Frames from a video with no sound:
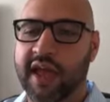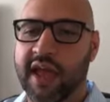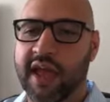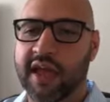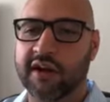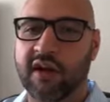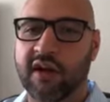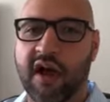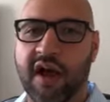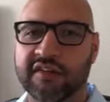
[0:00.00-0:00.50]

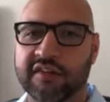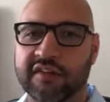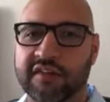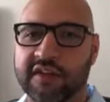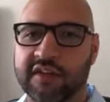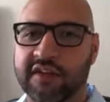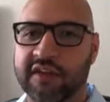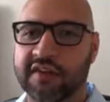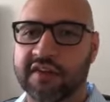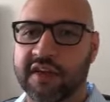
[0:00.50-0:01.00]
and
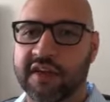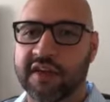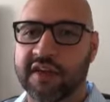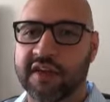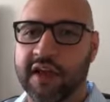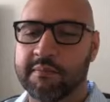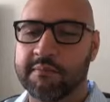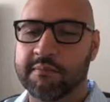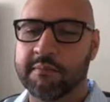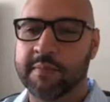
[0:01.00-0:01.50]
costly to
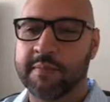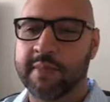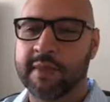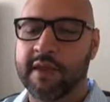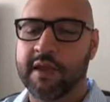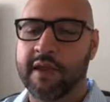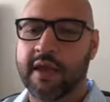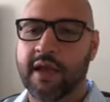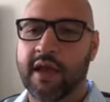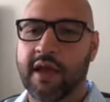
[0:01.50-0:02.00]
set up.
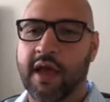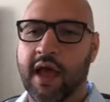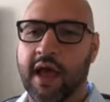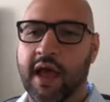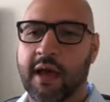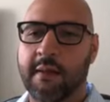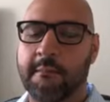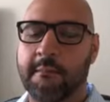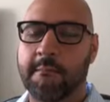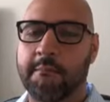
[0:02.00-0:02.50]

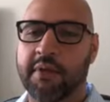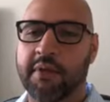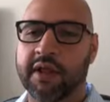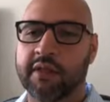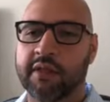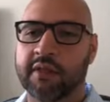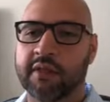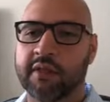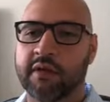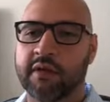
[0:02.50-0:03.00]

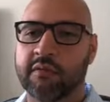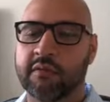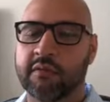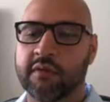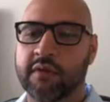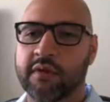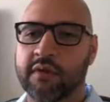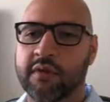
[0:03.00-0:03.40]
But